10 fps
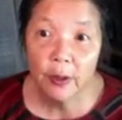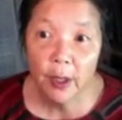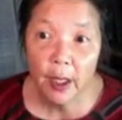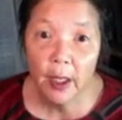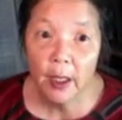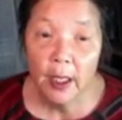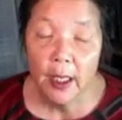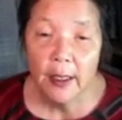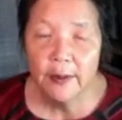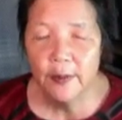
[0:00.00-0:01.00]
Okay?
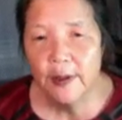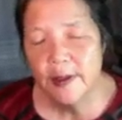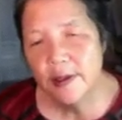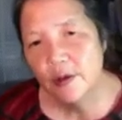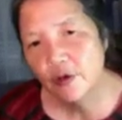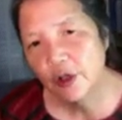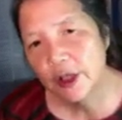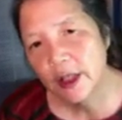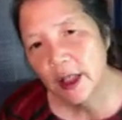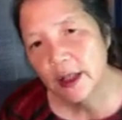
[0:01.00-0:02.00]
So this is
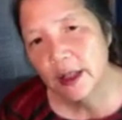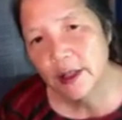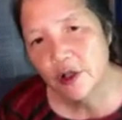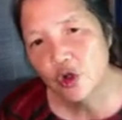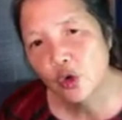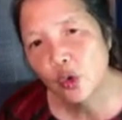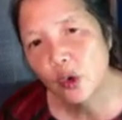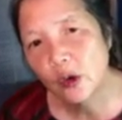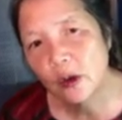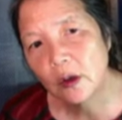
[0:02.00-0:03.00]
usually done in a
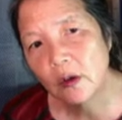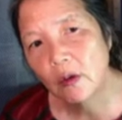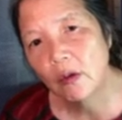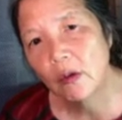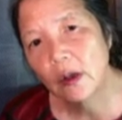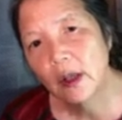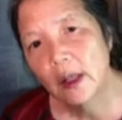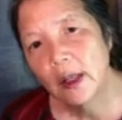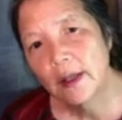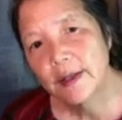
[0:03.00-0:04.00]
school or
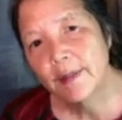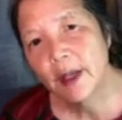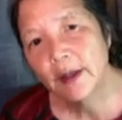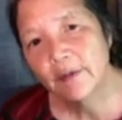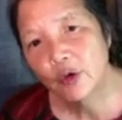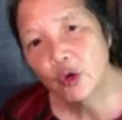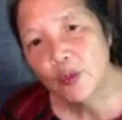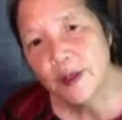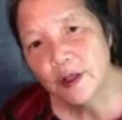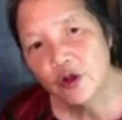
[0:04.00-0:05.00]
some kind of
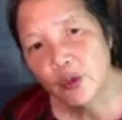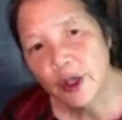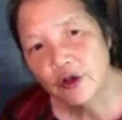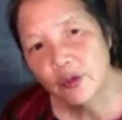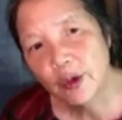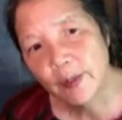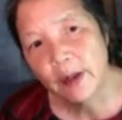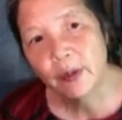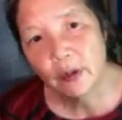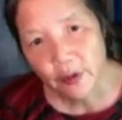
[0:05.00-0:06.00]
group situation where
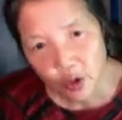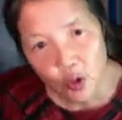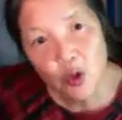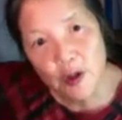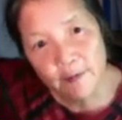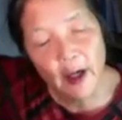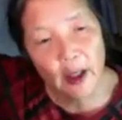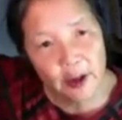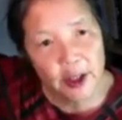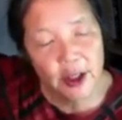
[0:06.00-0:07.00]
students
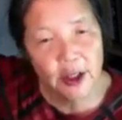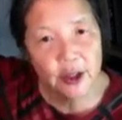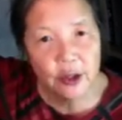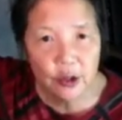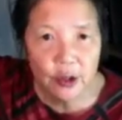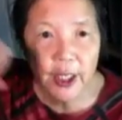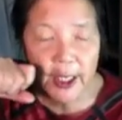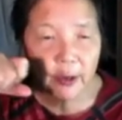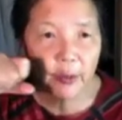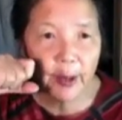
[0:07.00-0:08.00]
volunteer to
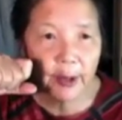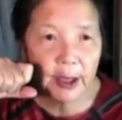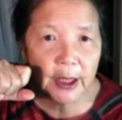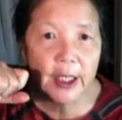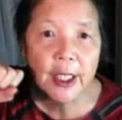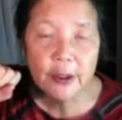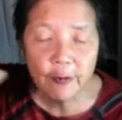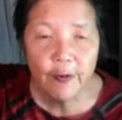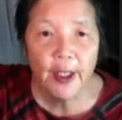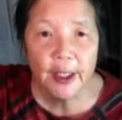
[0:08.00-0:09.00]
take a remedy
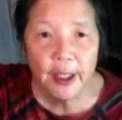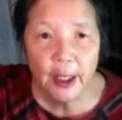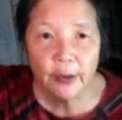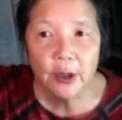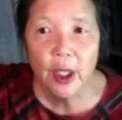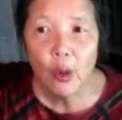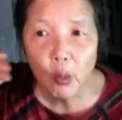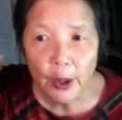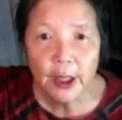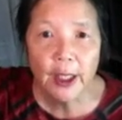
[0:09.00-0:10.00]
to find out
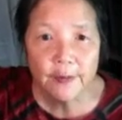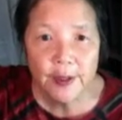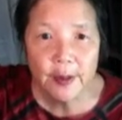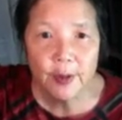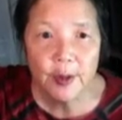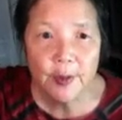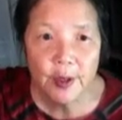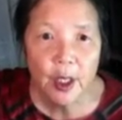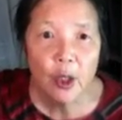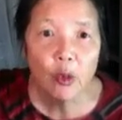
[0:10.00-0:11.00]
what kind of
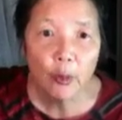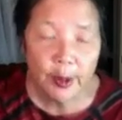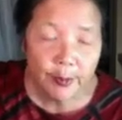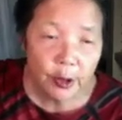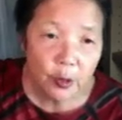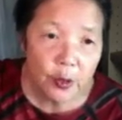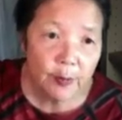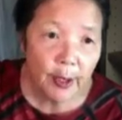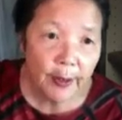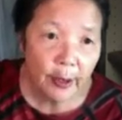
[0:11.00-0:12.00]
symptoms will be
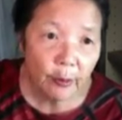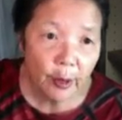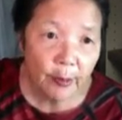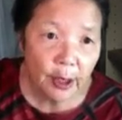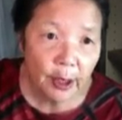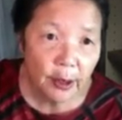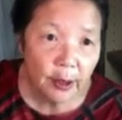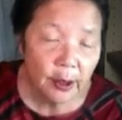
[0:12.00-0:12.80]
produced by that remedy.